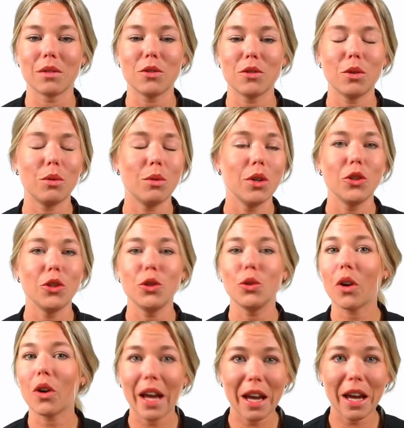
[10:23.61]
So you
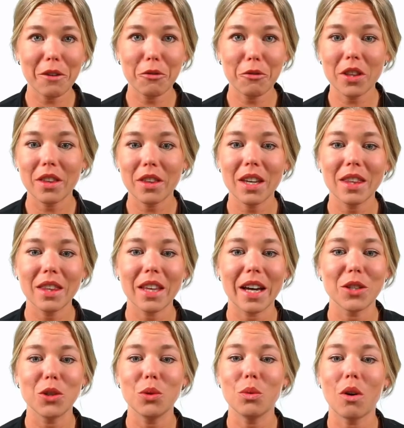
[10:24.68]
are everything
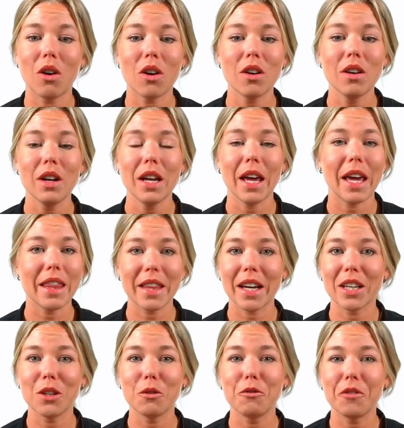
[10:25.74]
that you are and
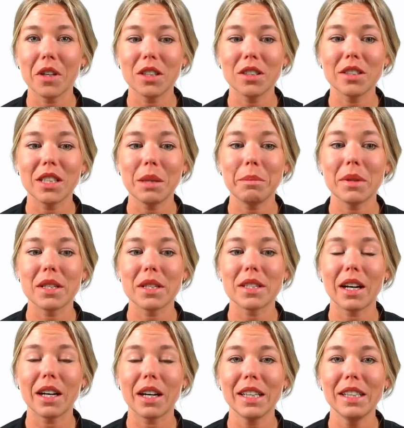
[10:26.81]
that you feel deep
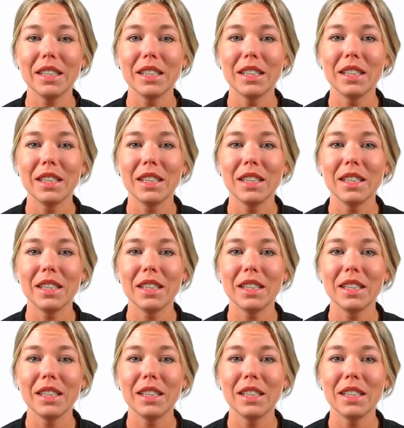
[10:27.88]
inside.